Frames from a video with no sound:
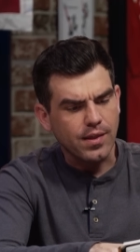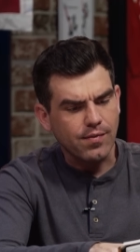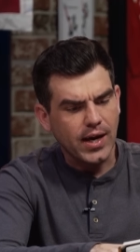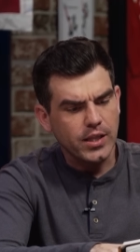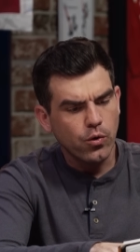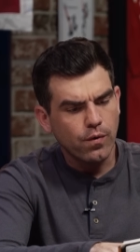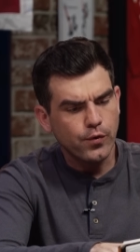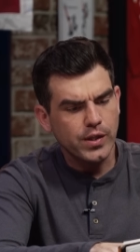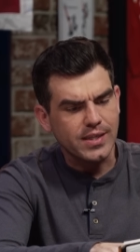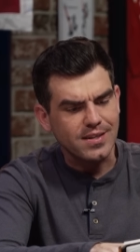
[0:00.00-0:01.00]
They've got
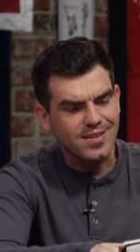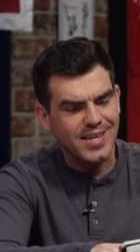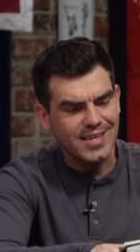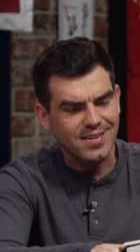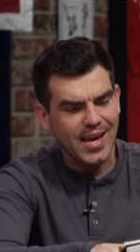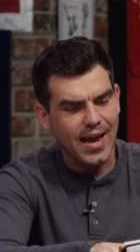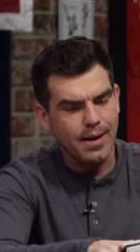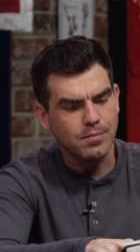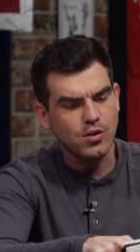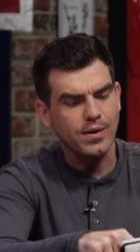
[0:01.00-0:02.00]
Louisville in the sixth
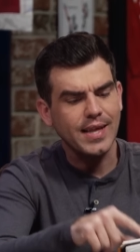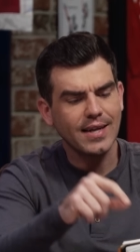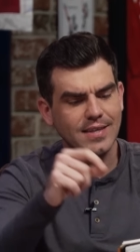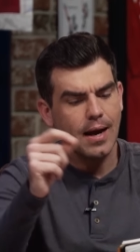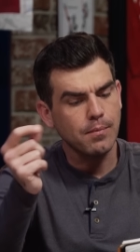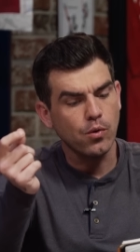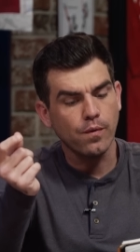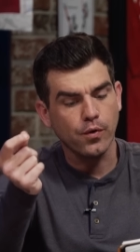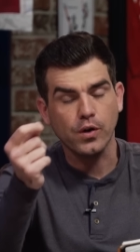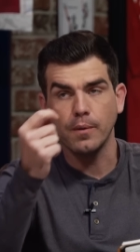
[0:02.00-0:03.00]
game. So at that time,
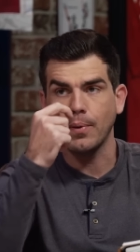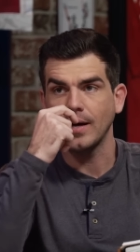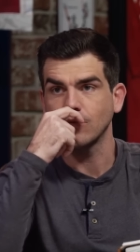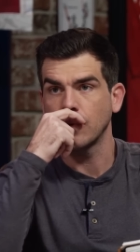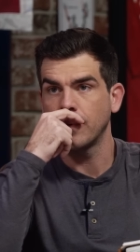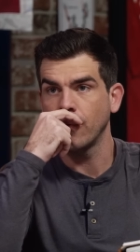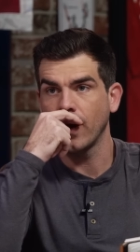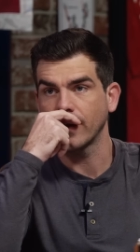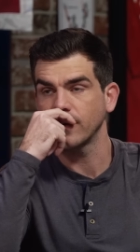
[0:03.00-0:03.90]
Louisville could possibly be ranked.